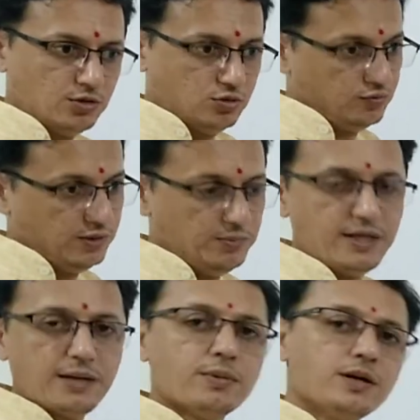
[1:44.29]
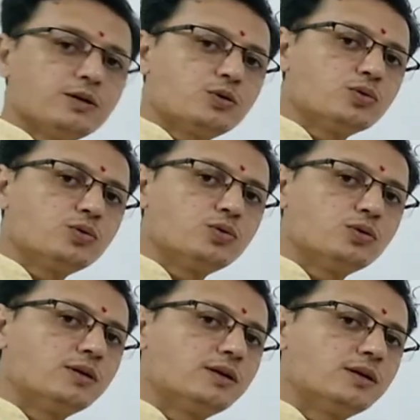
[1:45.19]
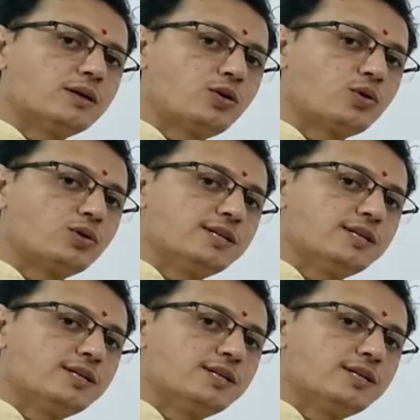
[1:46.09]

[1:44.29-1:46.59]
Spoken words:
you will be able to draw